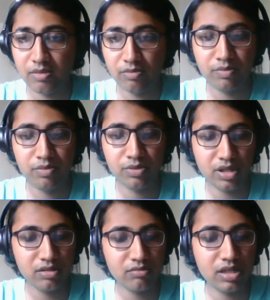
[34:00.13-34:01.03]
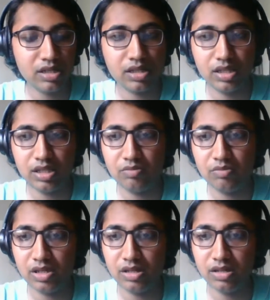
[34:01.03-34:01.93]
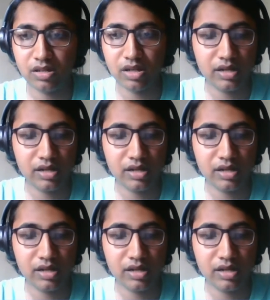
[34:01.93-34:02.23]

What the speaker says: I am putting my email